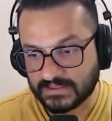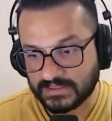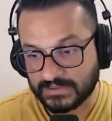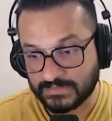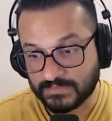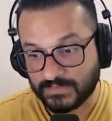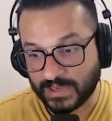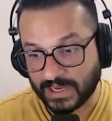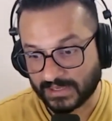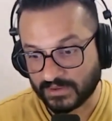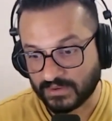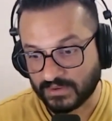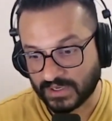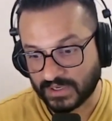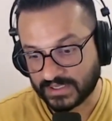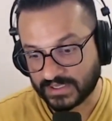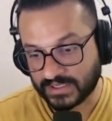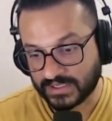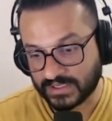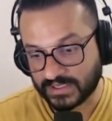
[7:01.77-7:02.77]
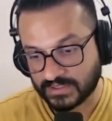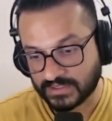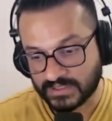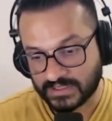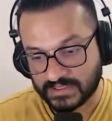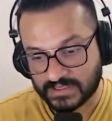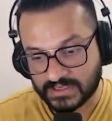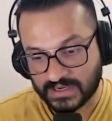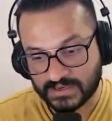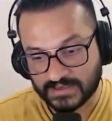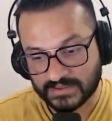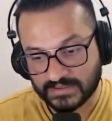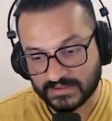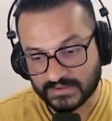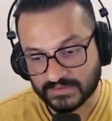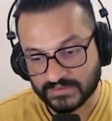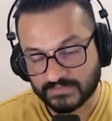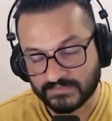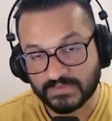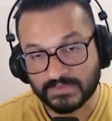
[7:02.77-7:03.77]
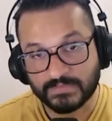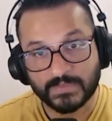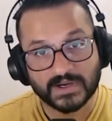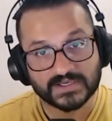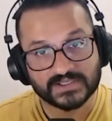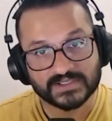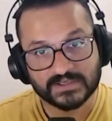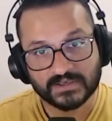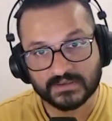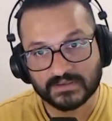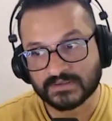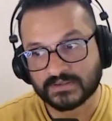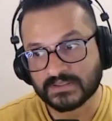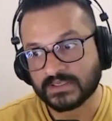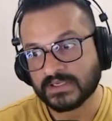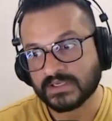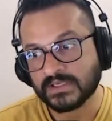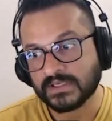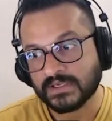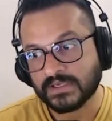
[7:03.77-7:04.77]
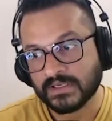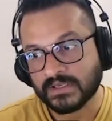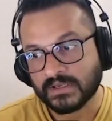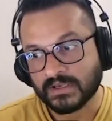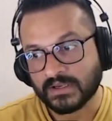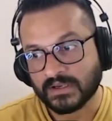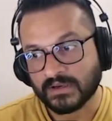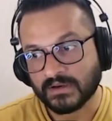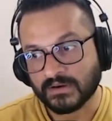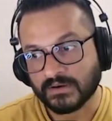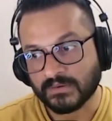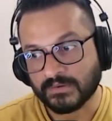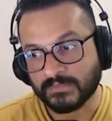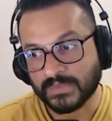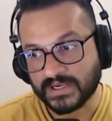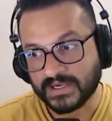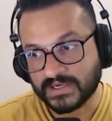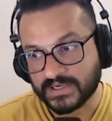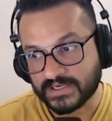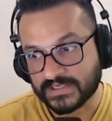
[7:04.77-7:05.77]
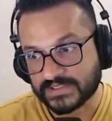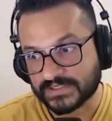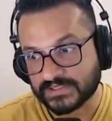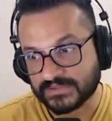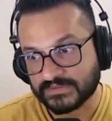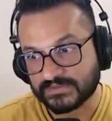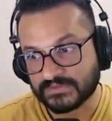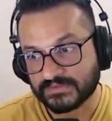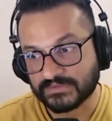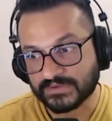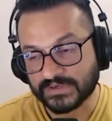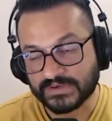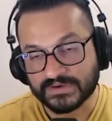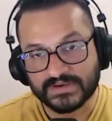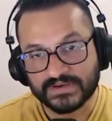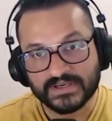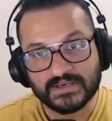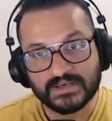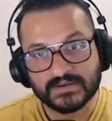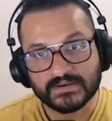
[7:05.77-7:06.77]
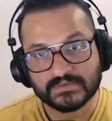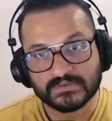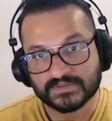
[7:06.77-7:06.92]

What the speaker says: in Bangalore, I had gone and attended a Vipassana meditation retreat.